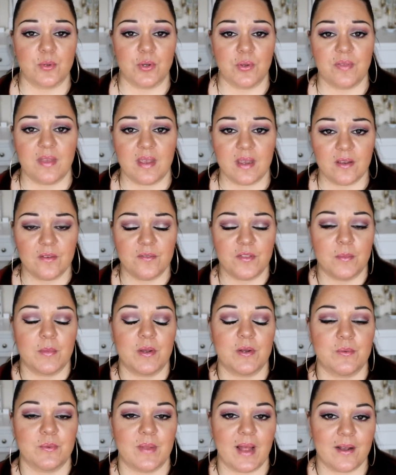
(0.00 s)
what you think of them,
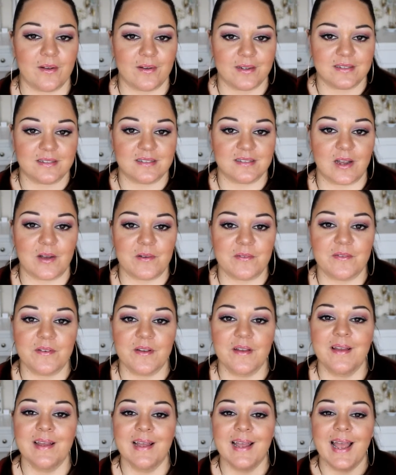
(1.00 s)
and all that kind of stuff.
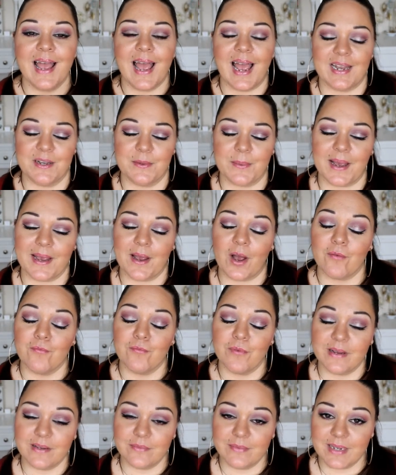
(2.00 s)
Anyway, I
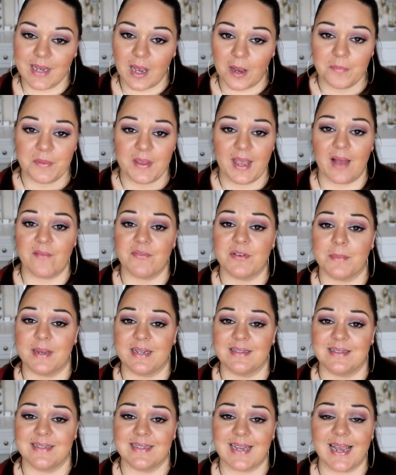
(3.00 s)
really, really hope that you have an
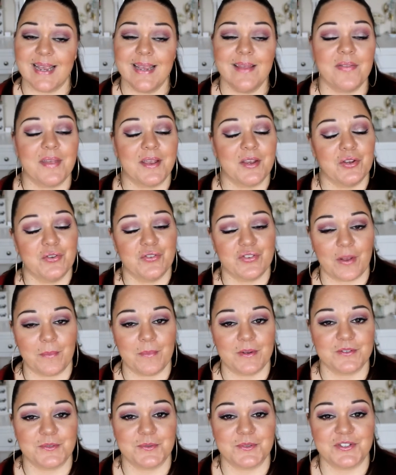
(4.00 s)
amazing day. Thank you so
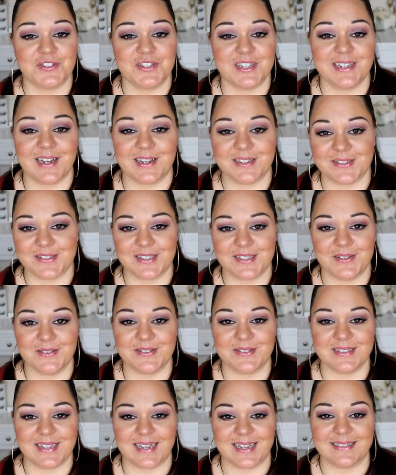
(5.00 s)
much for watching, and I'll see you
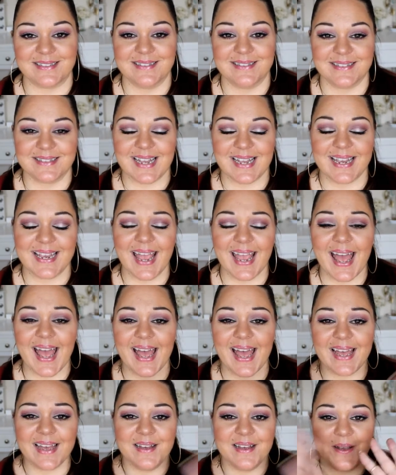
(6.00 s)
all soon. Take
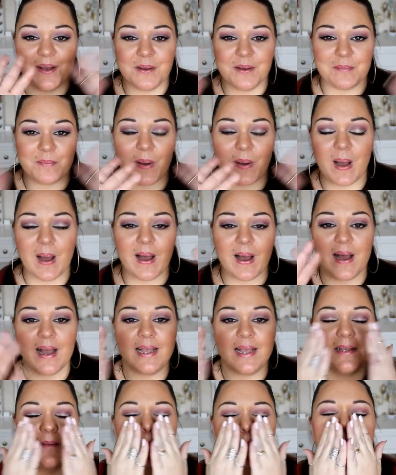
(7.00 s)
care.
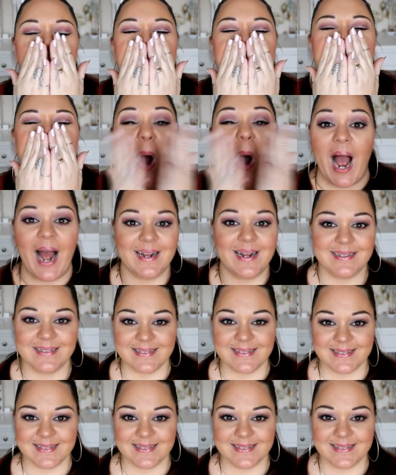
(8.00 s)
Bye.